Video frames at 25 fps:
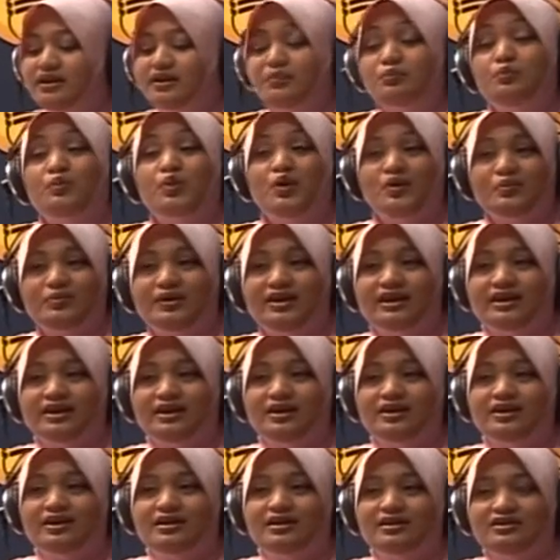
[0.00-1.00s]
In
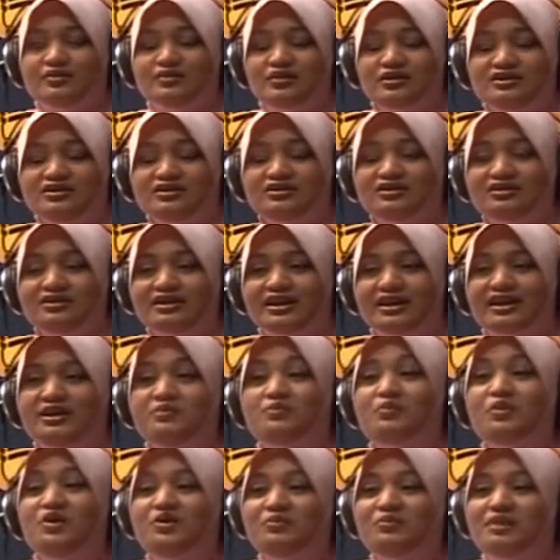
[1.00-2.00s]
mobile, we talk
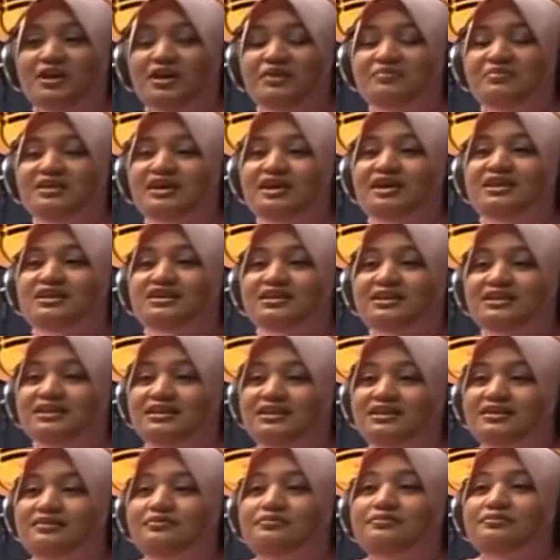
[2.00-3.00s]
in mobile application
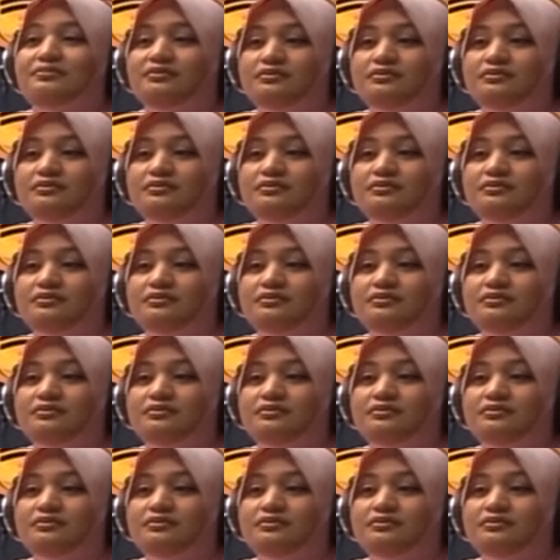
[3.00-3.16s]
term.